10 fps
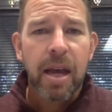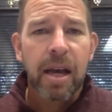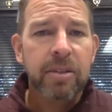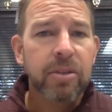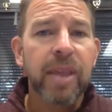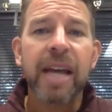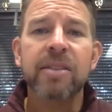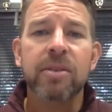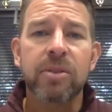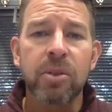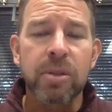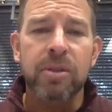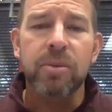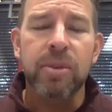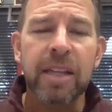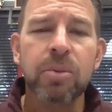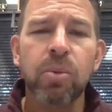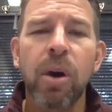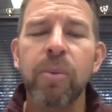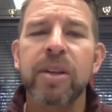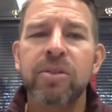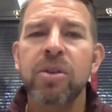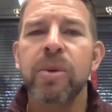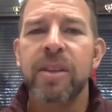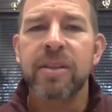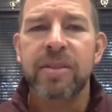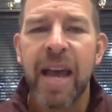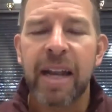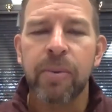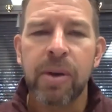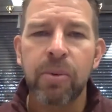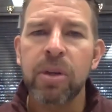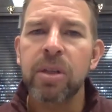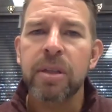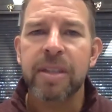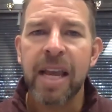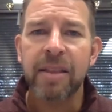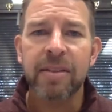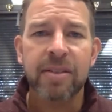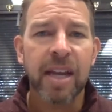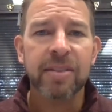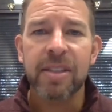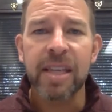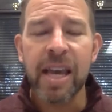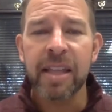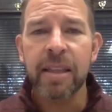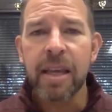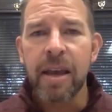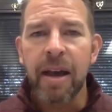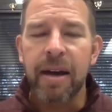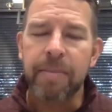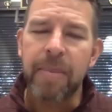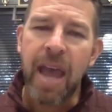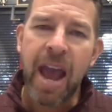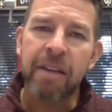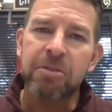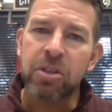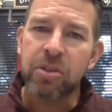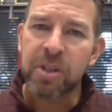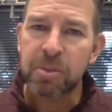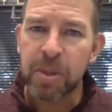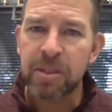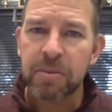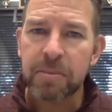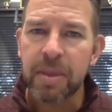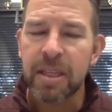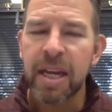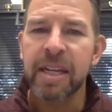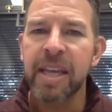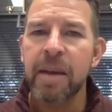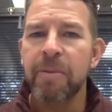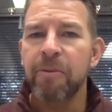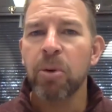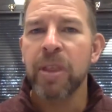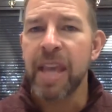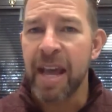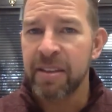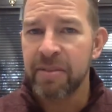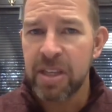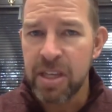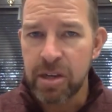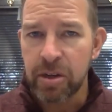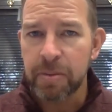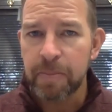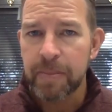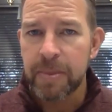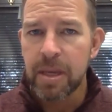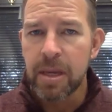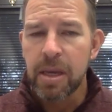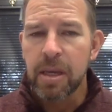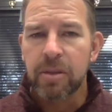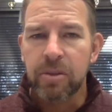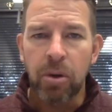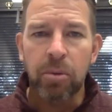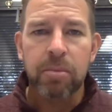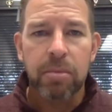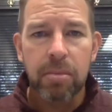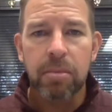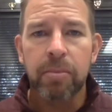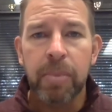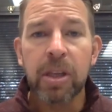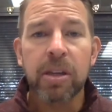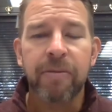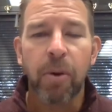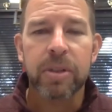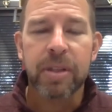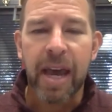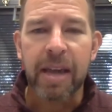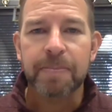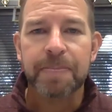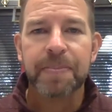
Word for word: Uh, so that's students, that's what we do with this data. We will take this test again um, after Christmas and again before the end of the year. So be looking forward to that.